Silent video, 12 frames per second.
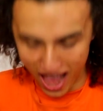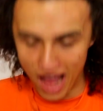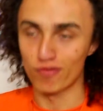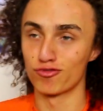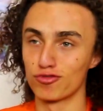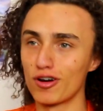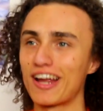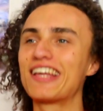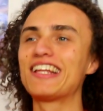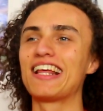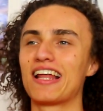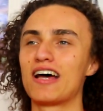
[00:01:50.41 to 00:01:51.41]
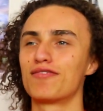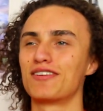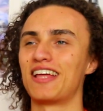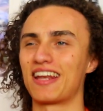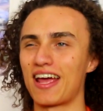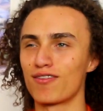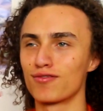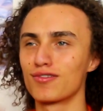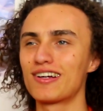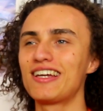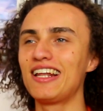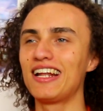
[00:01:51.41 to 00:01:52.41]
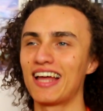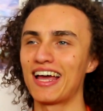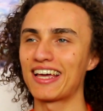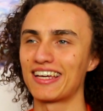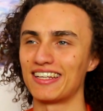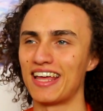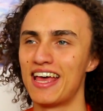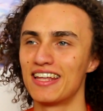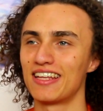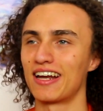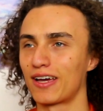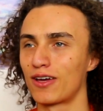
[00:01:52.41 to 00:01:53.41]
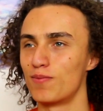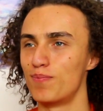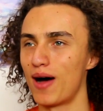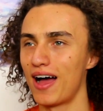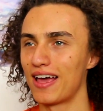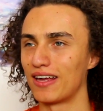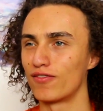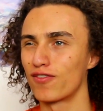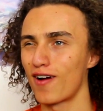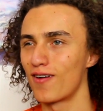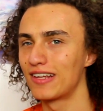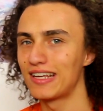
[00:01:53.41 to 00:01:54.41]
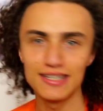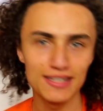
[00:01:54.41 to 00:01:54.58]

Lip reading: I really love it and I really like it that I could buy it for only